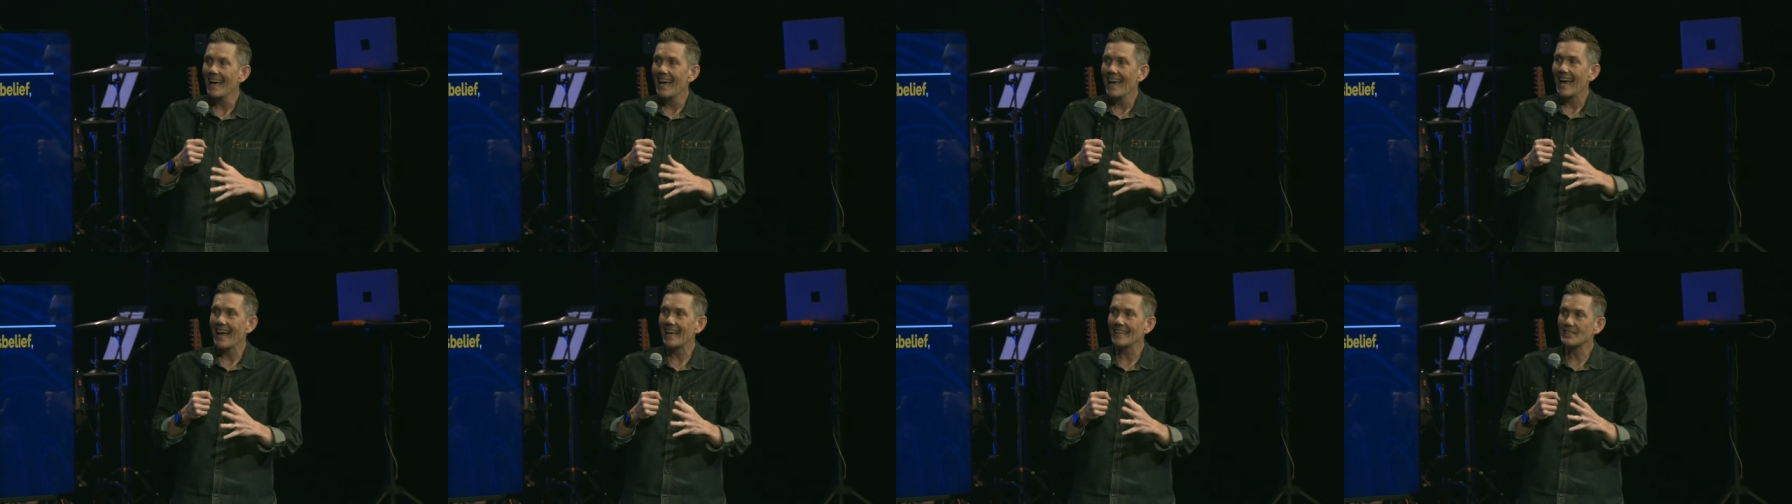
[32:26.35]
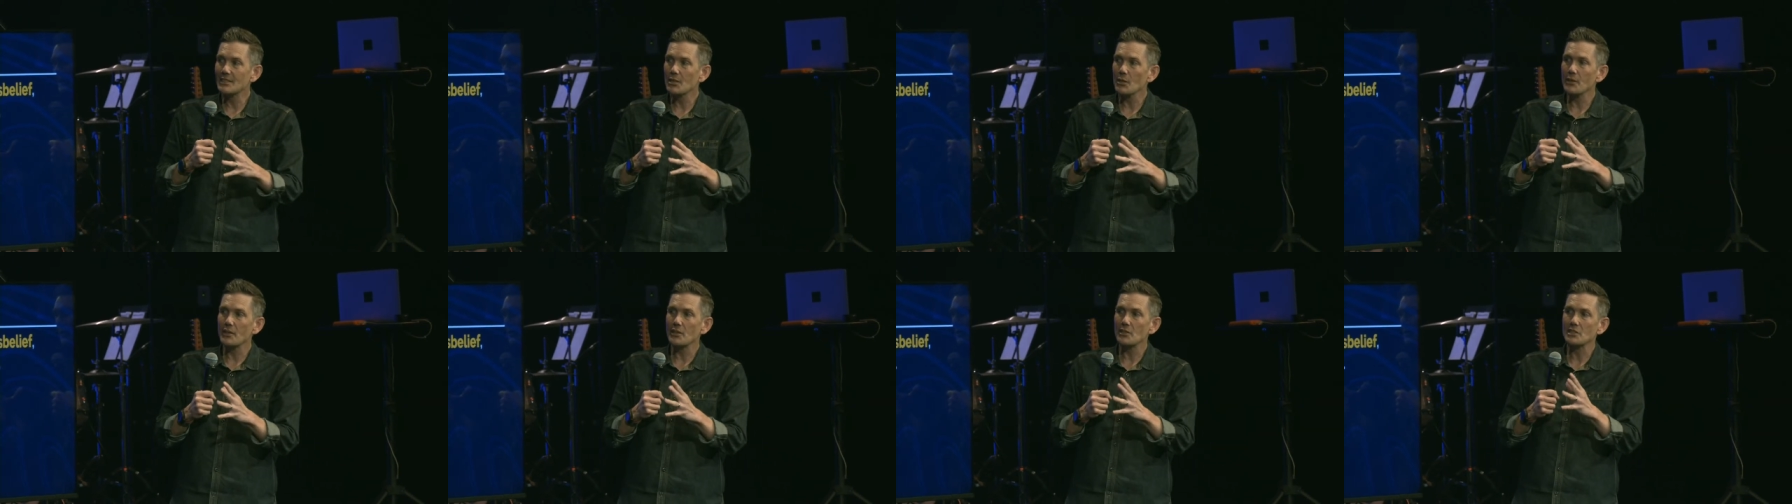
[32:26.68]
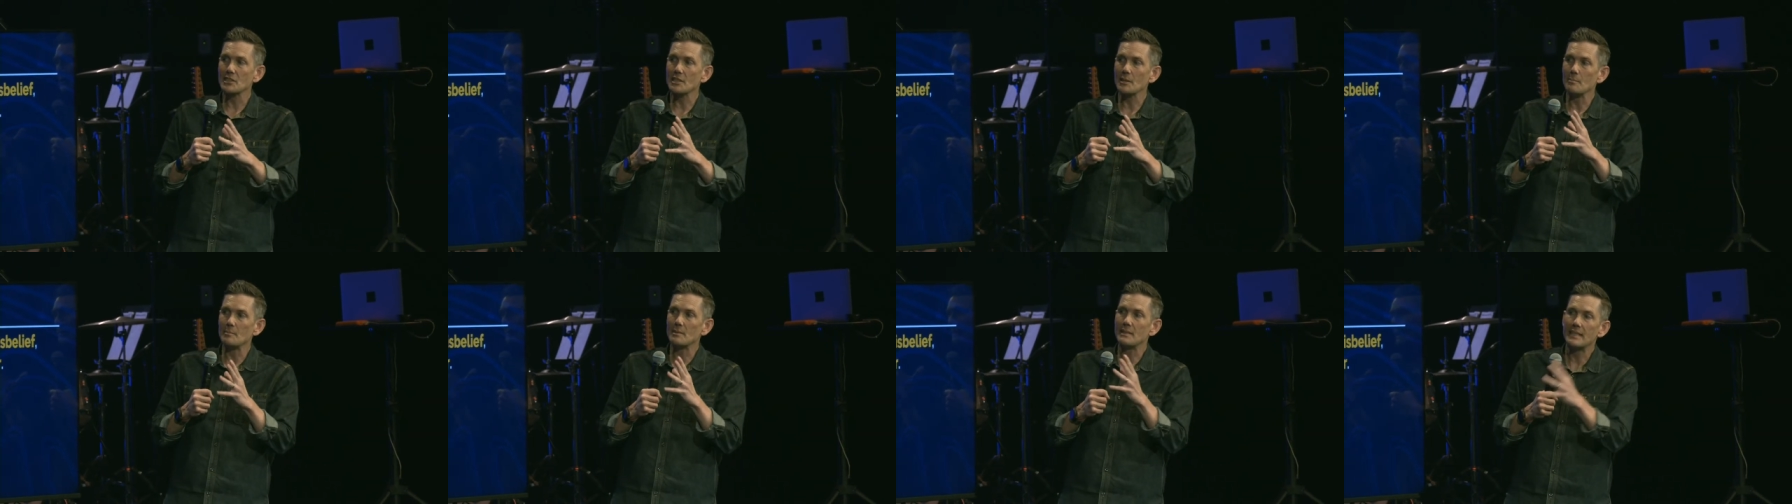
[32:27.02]
And so there's
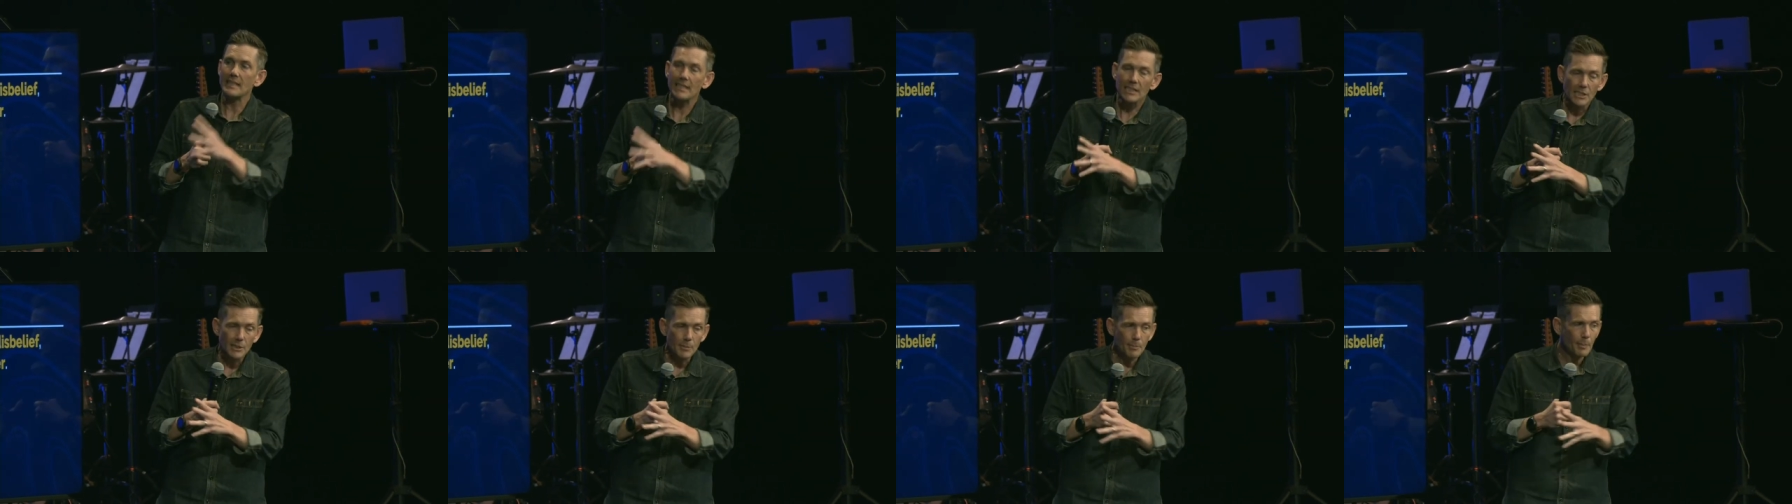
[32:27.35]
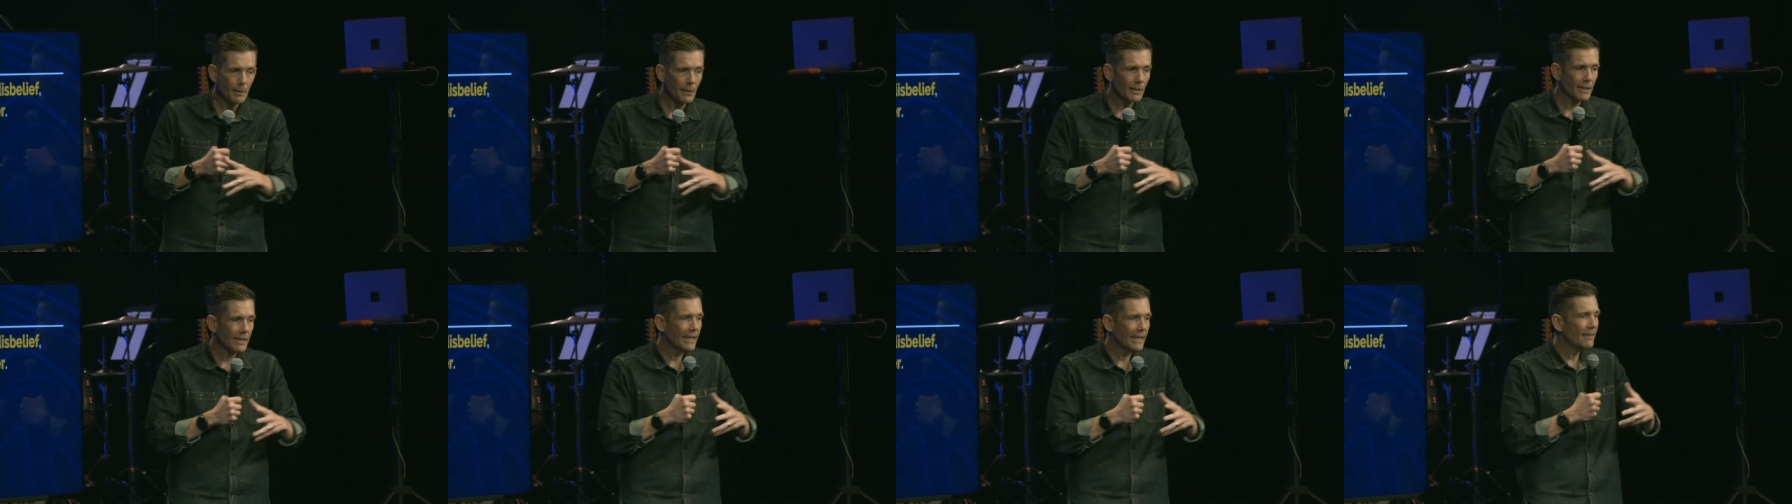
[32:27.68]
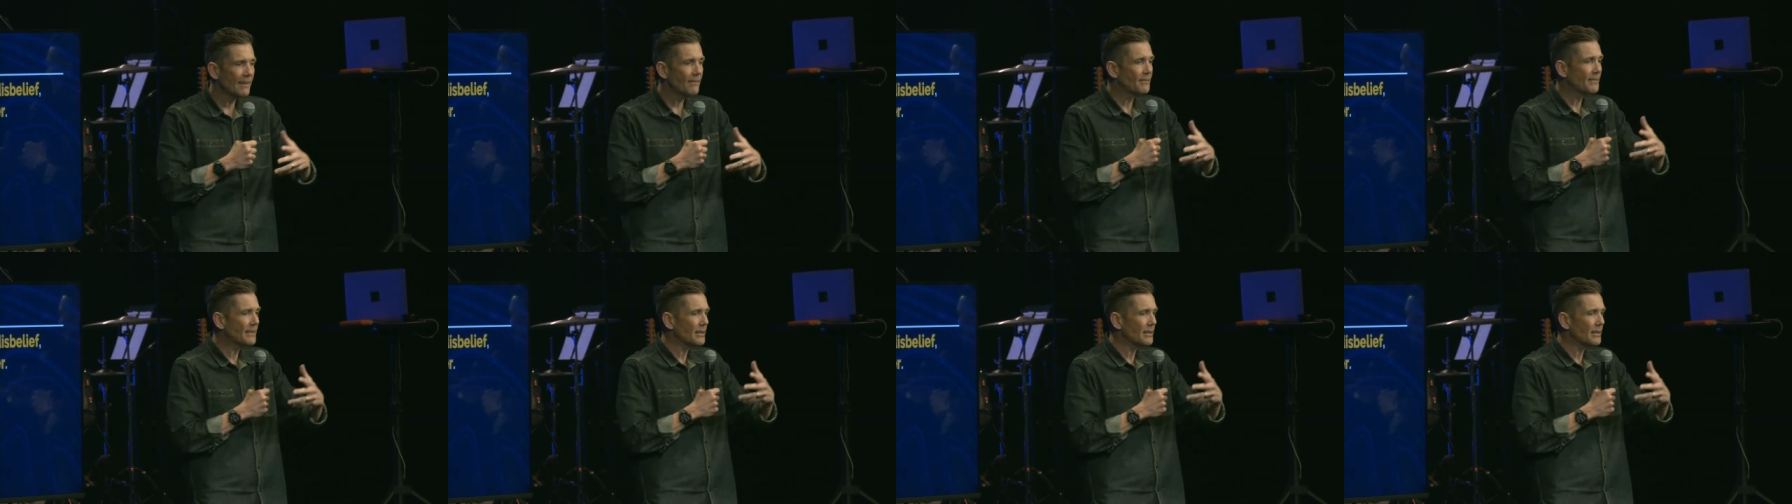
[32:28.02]
some disbelief,